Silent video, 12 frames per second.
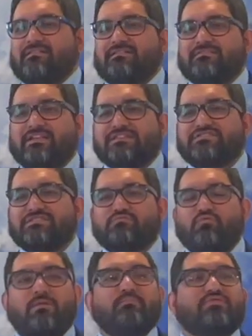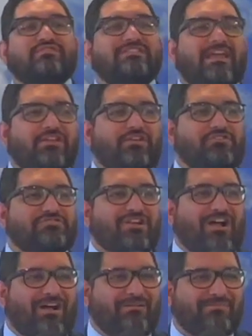That's just 1% of your
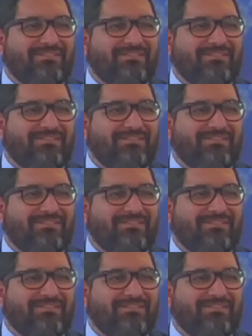job.